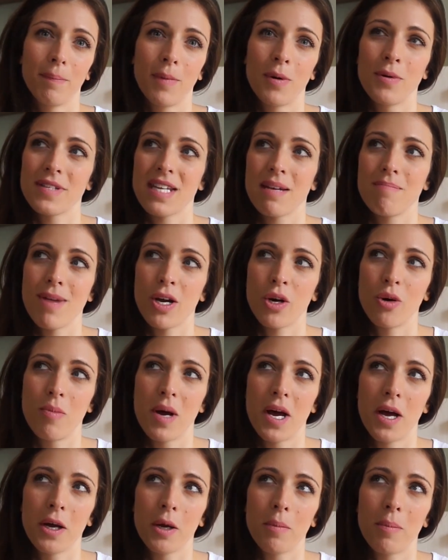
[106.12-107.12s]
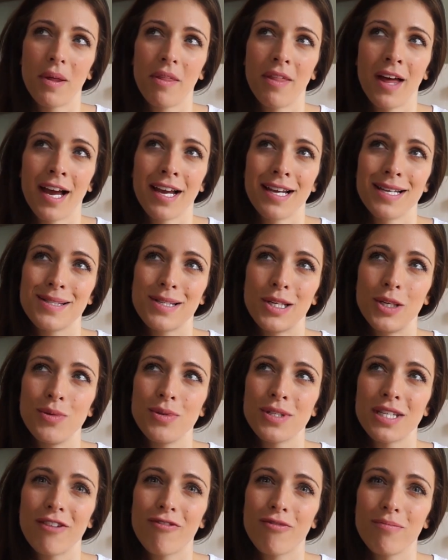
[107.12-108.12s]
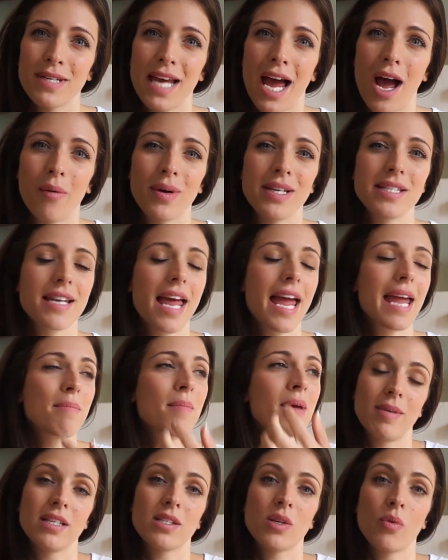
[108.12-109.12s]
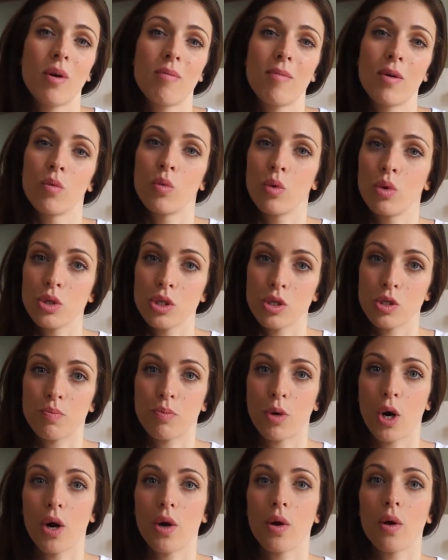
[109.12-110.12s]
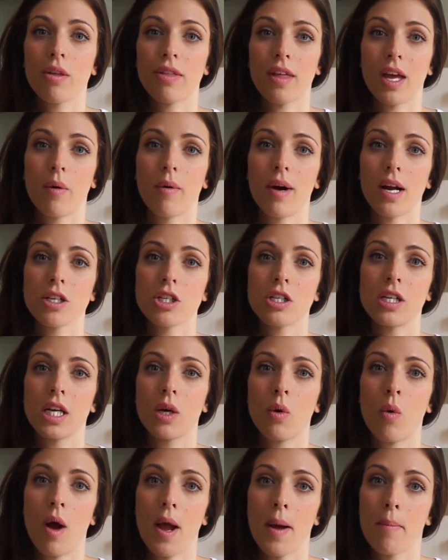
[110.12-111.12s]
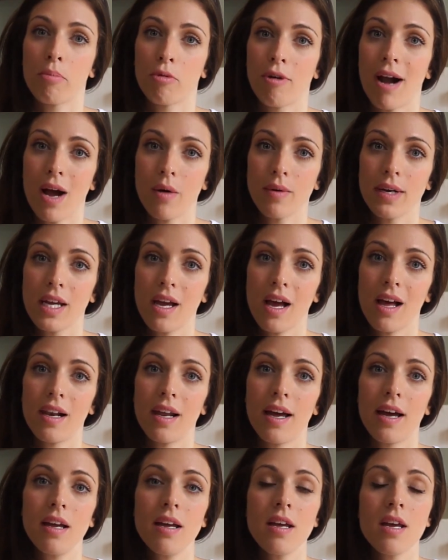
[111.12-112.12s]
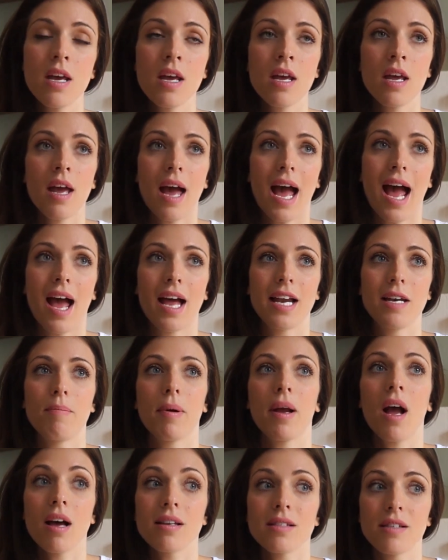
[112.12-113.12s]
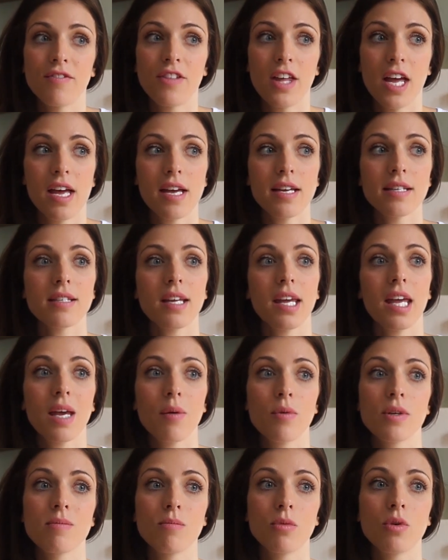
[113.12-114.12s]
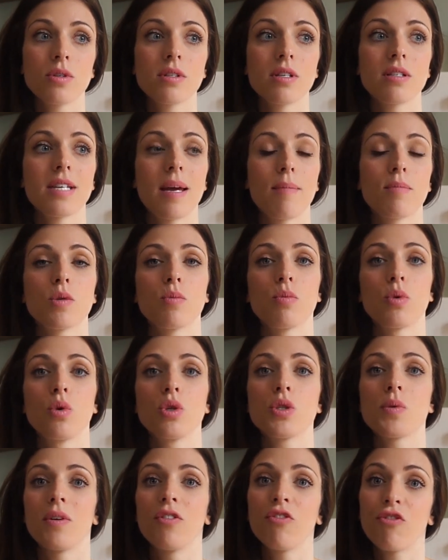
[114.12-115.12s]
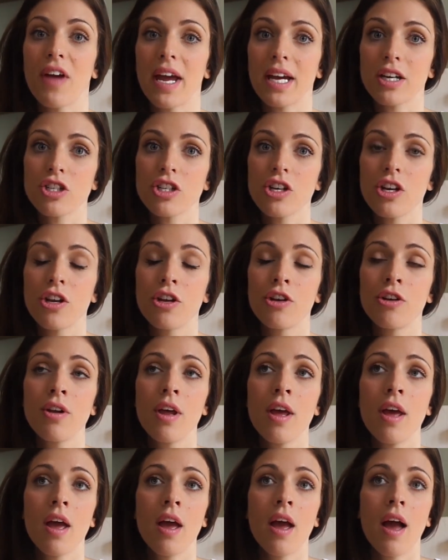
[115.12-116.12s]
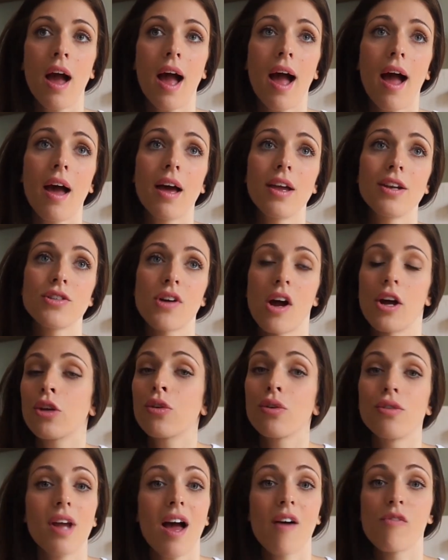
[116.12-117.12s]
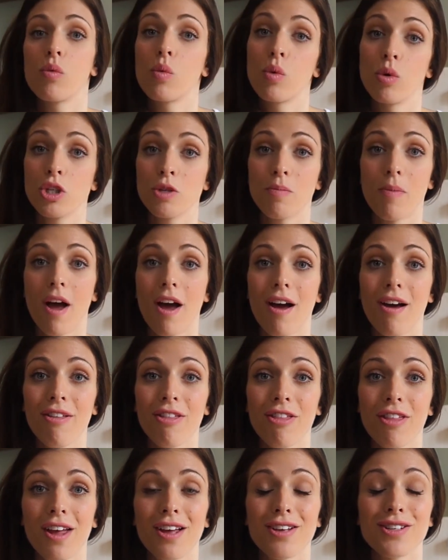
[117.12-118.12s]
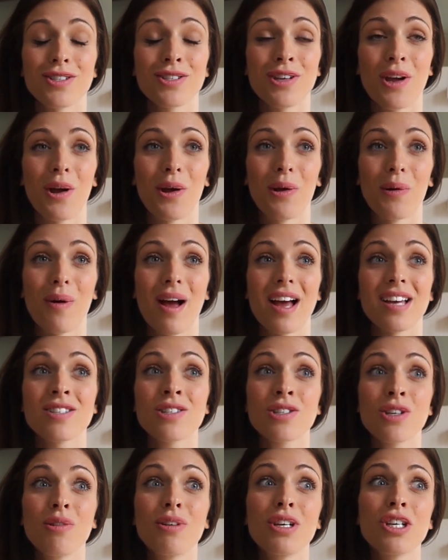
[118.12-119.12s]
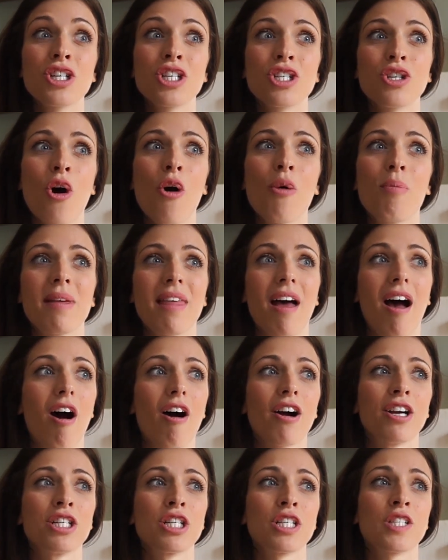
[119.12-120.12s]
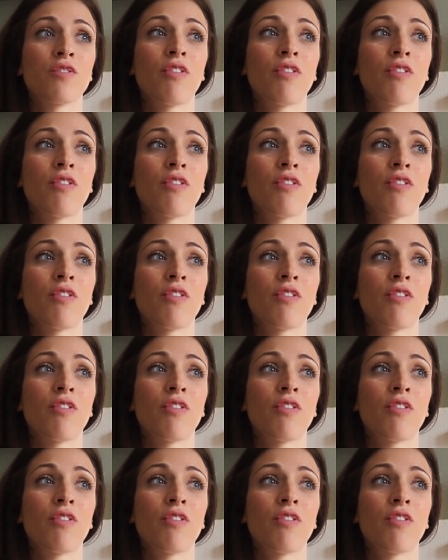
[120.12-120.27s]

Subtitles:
I want to say Meckleberg, but that is Lucy from Towie's name. So when my waters broke, they were actually quite a browny colour. And because of this, he was more susceptible to infection and I couldn't have a water birth. So as soon as she told me that, I